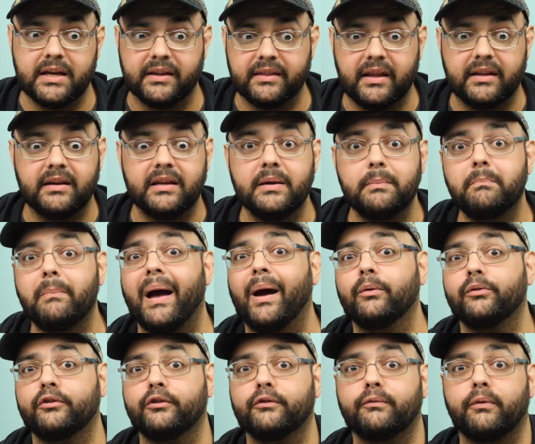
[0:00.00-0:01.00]
and then he
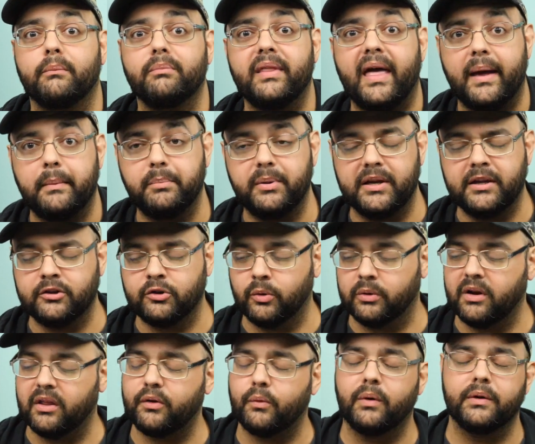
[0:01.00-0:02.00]
bounces from that peak to
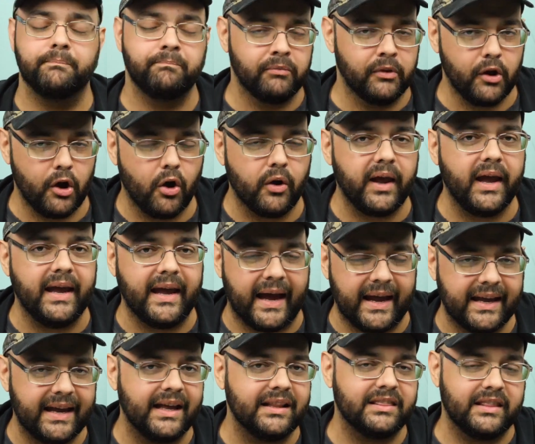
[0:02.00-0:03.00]
another one. Okay, I
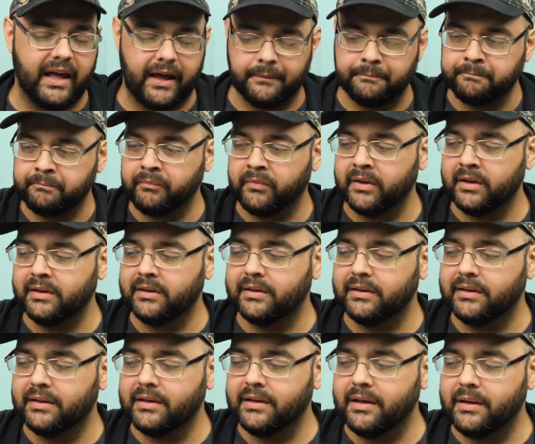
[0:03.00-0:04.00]
get that.
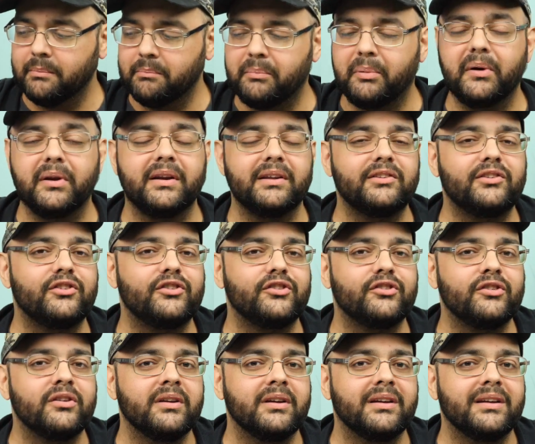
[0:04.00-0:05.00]
But
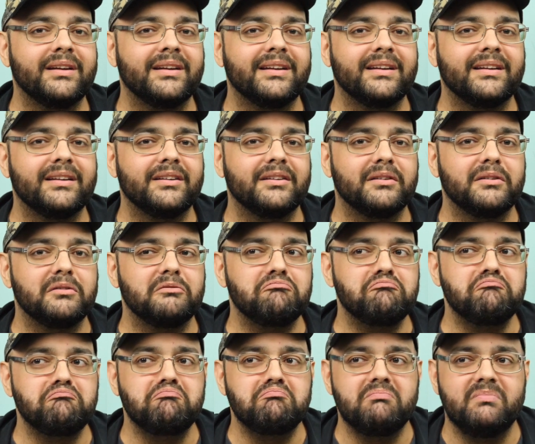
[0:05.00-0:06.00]
it's
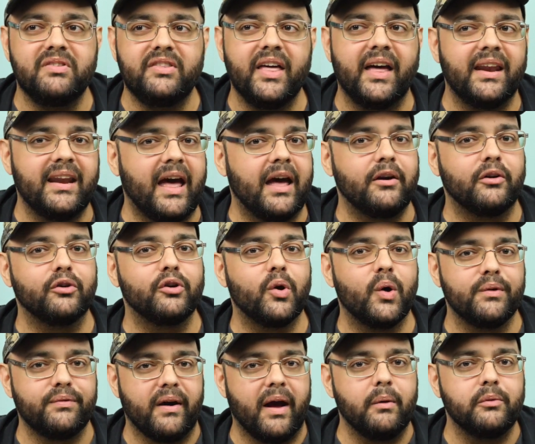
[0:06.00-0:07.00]
then, I don't know,
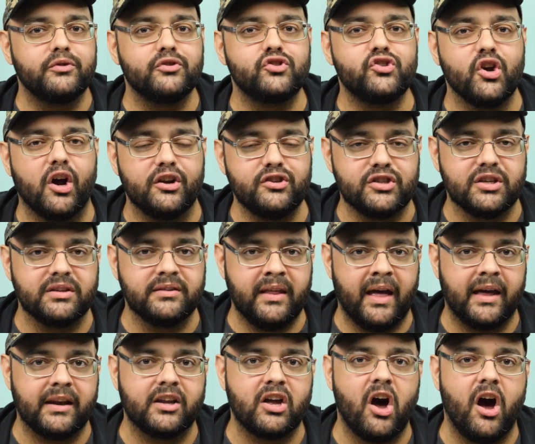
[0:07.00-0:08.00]
if I was judging
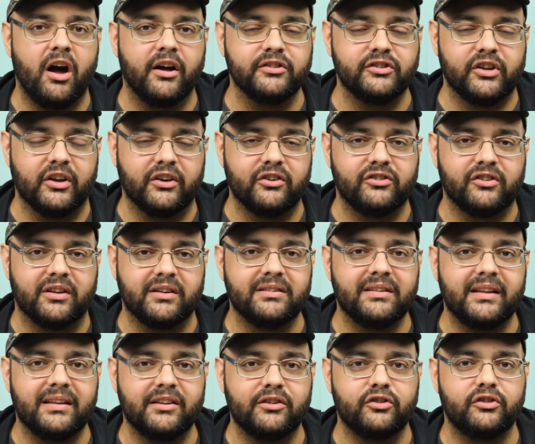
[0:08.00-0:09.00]
that contest
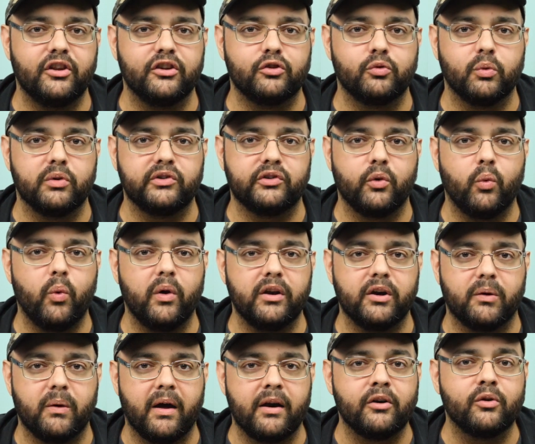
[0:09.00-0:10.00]
and this was the
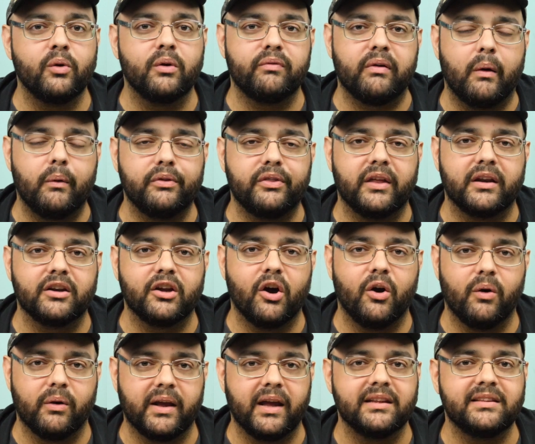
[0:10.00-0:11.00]
winner, I don't know if I would then
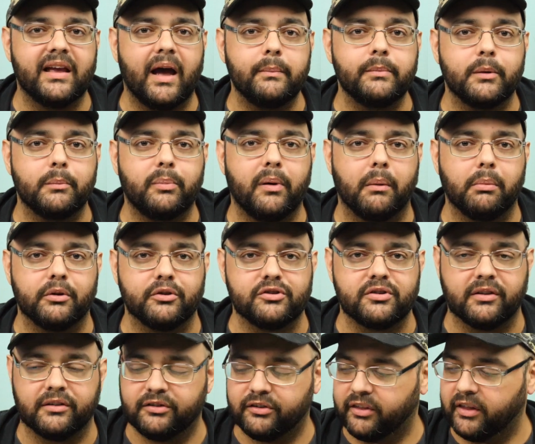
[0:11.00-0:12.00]
go, okay, time to publish
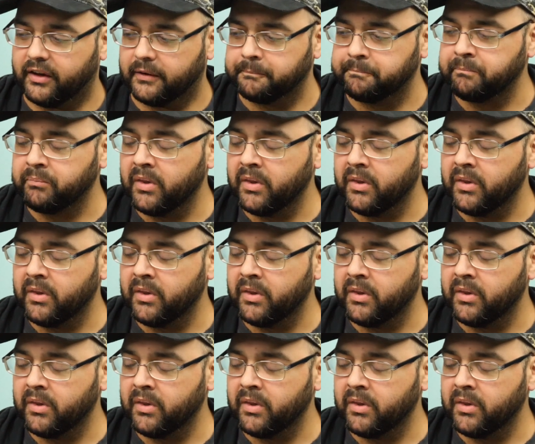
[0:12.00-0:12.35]
this thing.